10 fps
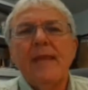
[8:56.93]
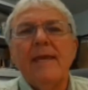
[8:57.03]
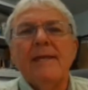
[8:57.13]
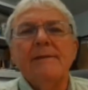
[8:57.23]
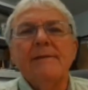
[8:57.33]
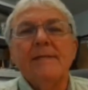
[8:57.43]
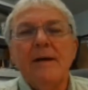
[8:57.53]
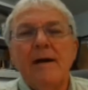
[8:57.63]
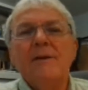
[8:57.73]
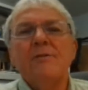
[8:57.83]
And in
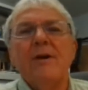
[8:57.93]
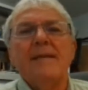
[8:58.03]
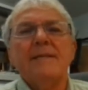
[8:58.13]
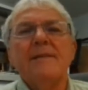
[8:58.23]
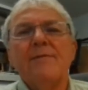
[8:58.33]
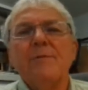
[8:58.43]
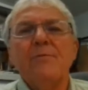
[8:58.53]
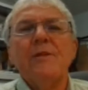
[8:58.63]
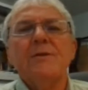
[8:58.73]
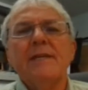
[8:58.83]
contrast, if you're
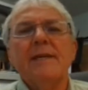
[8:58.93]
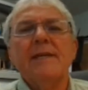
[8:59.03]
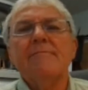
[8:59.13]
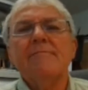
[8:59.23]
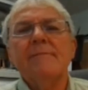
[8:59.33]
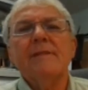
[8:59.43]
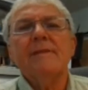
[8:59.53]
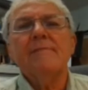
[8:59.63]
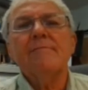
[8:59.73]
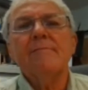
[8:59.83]
producing
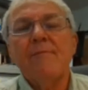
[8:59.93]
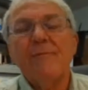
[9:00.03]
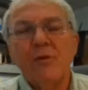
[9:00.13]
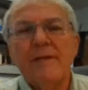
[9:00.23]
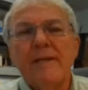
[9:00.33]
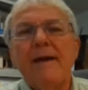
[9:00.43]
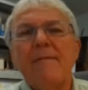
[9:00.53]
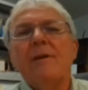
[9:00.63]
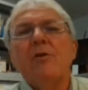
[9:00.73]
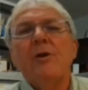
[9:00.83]
for
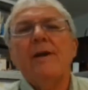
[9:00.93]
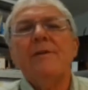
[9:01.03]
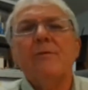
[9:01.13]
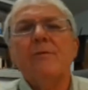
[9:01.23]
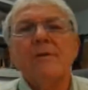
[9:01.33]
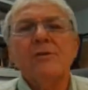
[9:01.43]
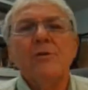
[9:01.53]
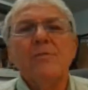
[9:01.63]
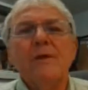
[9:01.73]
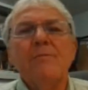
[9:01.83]
cannabinoid or
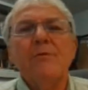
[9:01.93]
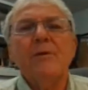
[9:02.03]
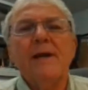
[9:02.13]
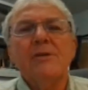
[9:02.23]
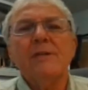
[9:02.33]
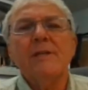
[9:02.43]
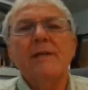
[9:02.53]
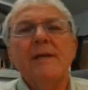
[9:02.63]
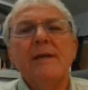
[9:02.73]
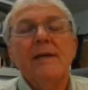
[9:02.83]
terpene
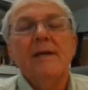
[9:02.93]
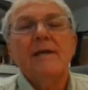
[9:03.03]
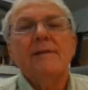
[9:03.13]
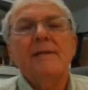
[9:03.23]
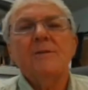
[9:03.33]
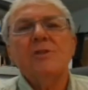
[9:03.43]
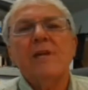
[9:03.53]
production, these are